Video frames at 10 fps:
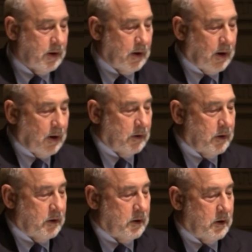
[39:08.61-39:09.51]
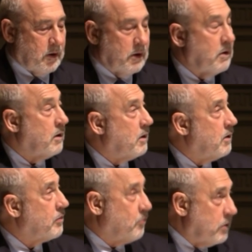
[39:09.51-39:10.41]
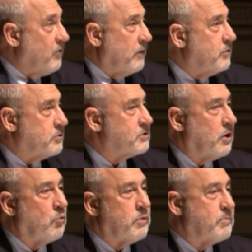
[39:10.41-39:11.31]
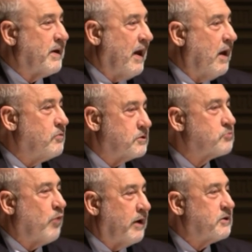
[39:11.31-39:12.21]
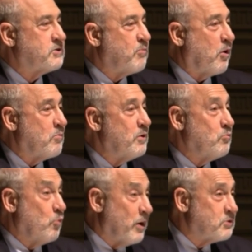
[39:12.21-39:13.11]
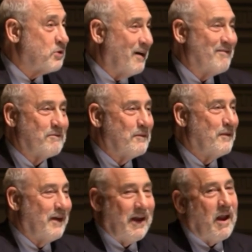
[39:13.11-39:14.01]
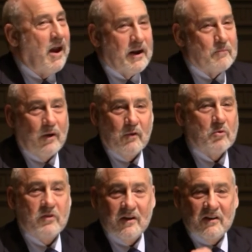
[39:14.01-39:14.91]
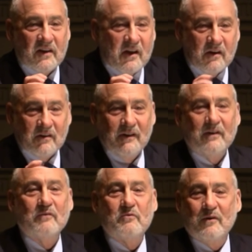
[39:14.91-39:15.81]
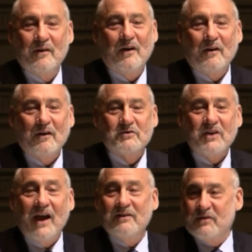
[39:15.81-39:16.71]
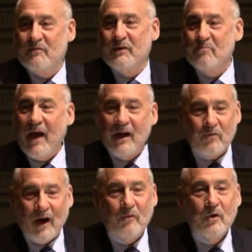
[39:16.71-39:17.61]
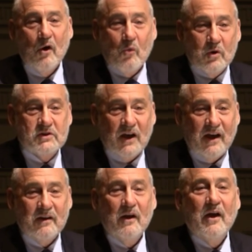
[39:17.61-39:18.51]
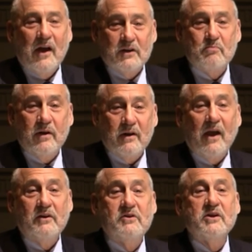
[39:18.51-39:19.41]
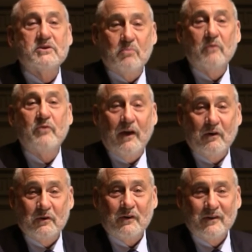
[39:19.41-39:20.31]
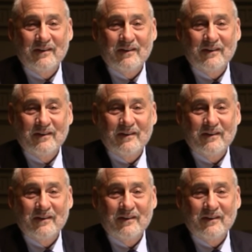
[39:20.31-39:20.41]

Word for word: Uh, 35 years ago, we began this grand experiment, which anybody with an inkling of uh, a scientific background would say has been a dismal failure.